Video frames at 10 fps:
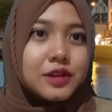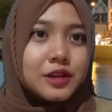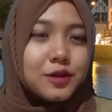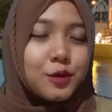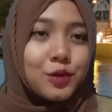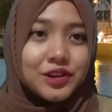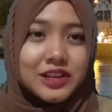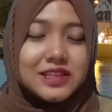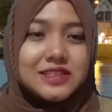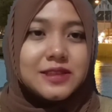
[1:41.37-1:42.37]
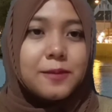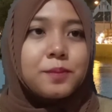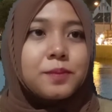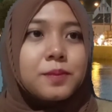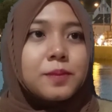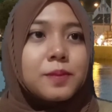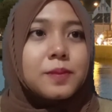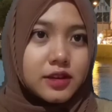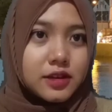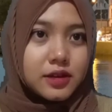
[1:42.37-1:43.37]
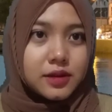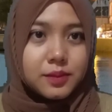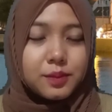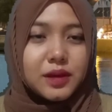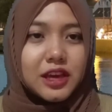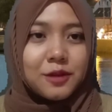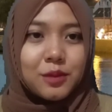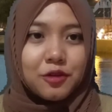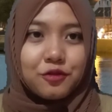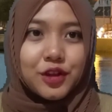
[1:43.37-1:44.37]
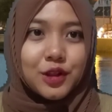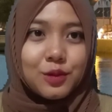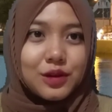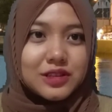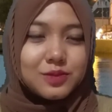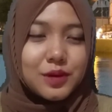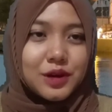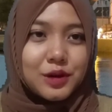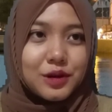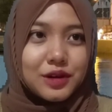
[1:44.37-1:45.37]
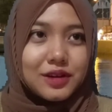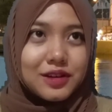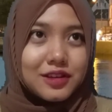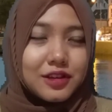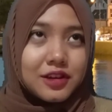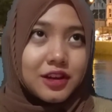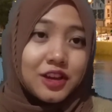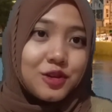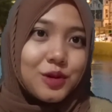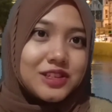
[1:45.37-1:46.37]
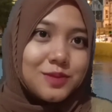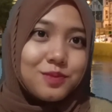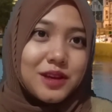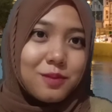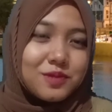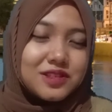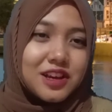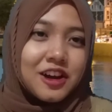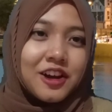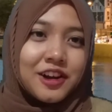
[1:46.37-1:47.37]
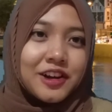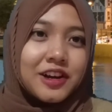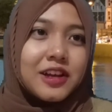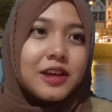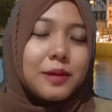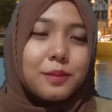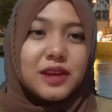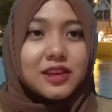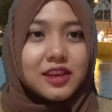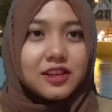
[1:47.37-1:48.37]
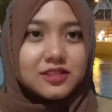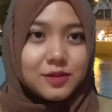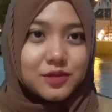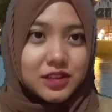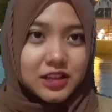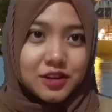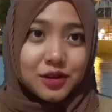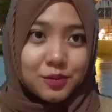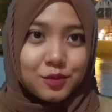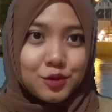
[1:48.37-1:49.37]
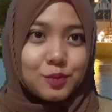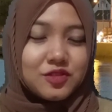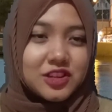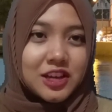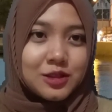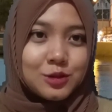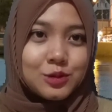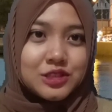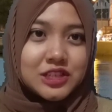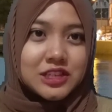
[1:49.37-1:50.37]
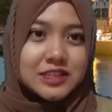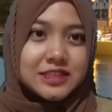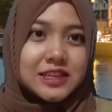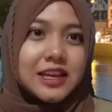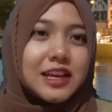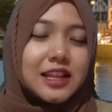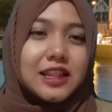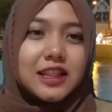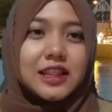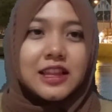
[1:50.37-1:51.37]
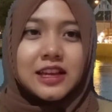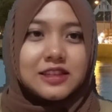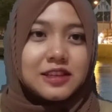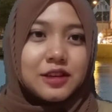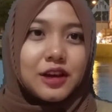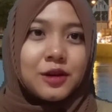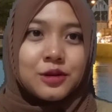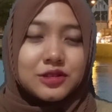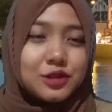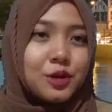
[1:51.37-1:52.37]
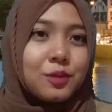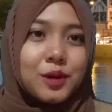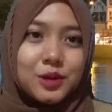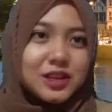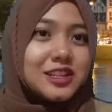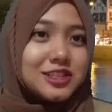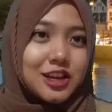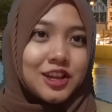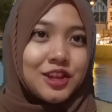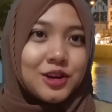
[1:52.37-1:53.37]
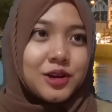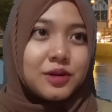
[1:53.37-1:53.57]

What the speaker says: awardees, me and my fellow IISMA NUIG peeps are making some Telegram group chat to just letting us know about each other.